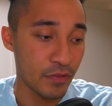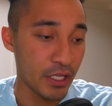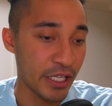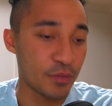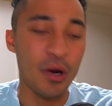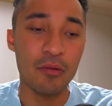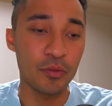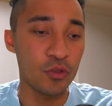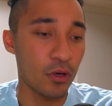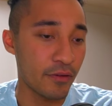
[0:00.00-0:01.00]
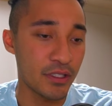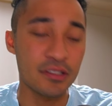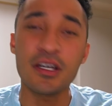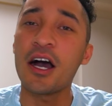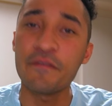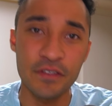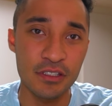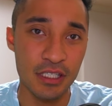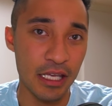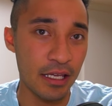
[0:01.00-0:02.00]
that's probably one of the
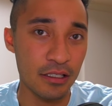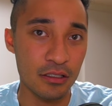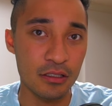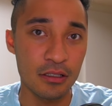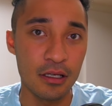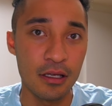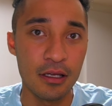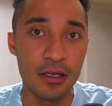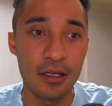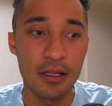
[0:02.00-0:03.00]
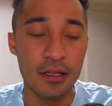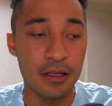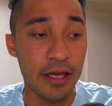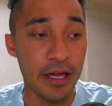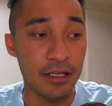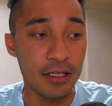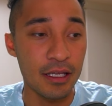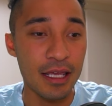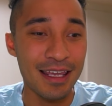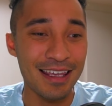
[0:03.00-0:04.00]
toughest things that
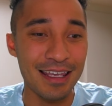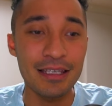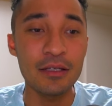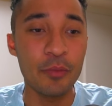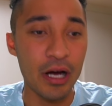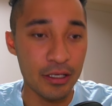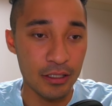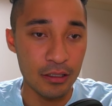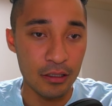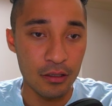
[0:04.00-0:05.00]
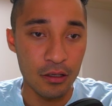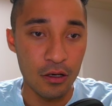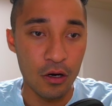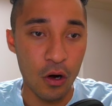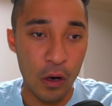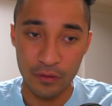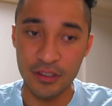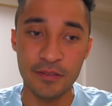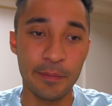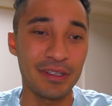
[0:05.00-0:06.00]
anybody on
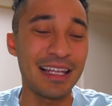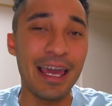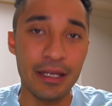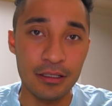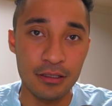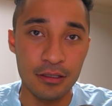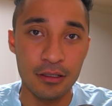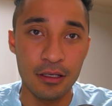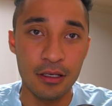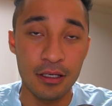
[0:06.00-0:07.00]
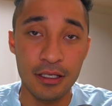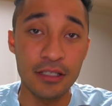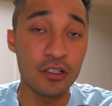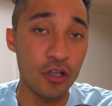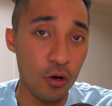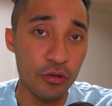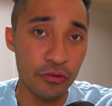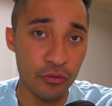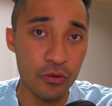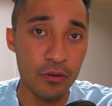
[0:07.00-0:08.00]
this planet can go
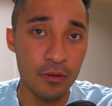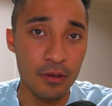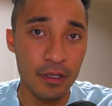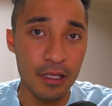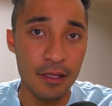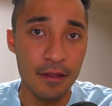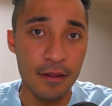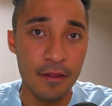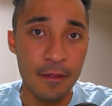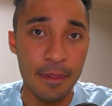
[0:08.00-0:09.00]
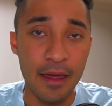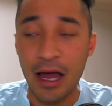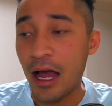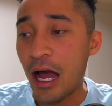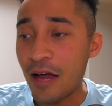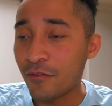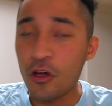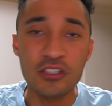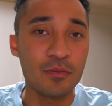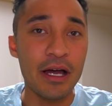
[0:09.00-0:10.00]
through. Now, I've
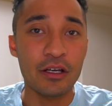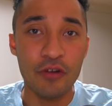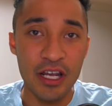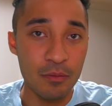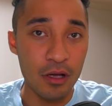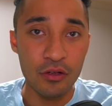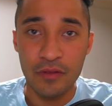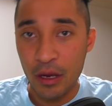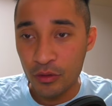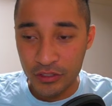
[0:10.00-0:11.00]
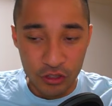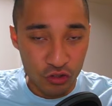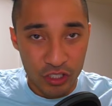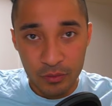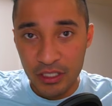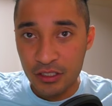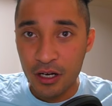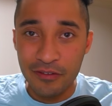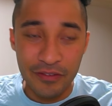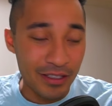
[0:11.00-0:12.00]
lost my grandmother. That was extremely
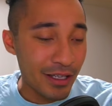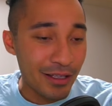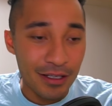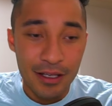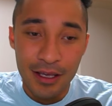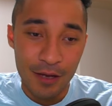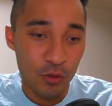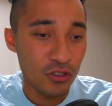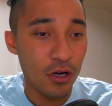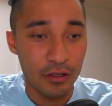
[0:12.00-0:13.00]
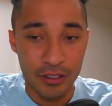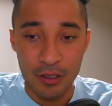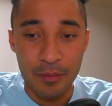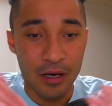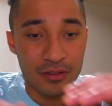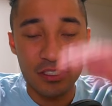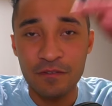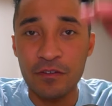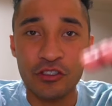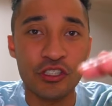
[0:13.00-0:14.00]
tough. And we're talking about
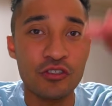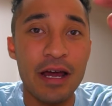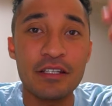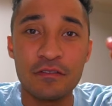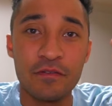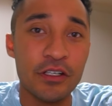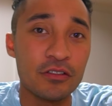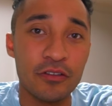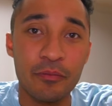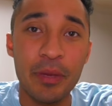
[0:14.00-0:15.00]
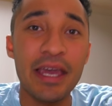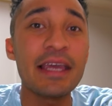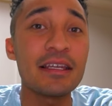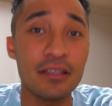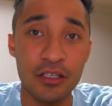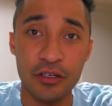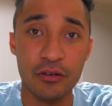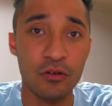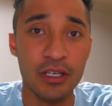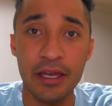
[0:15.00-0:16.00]
different stratospheres of pain here,
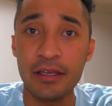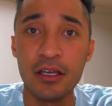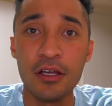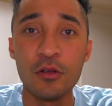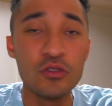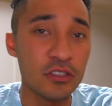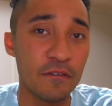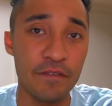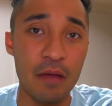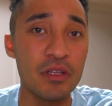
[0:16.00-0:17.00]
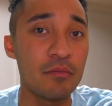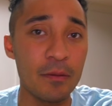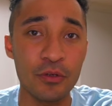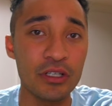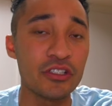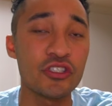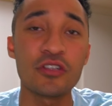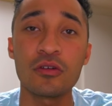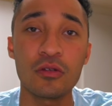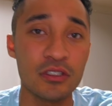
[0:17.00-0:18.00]
okay? Losing a family member in
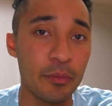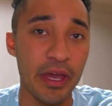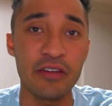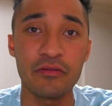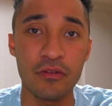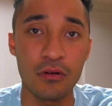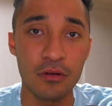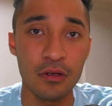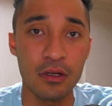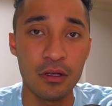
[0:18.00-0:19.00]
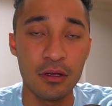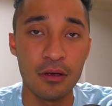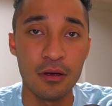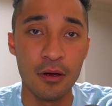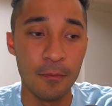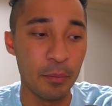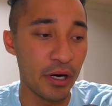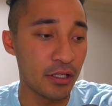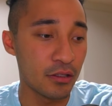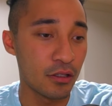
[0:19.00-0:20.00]
general is painful.
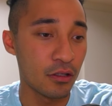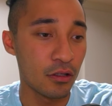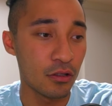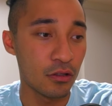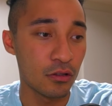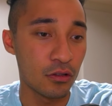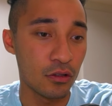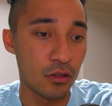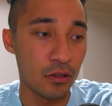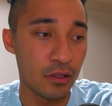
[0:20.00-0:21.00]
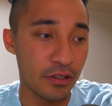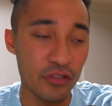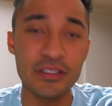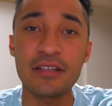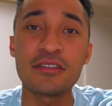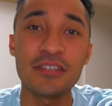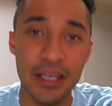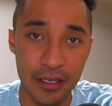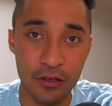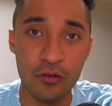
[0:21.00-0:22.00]
But there's that
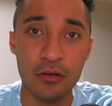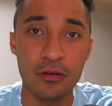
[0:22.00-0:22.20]
saying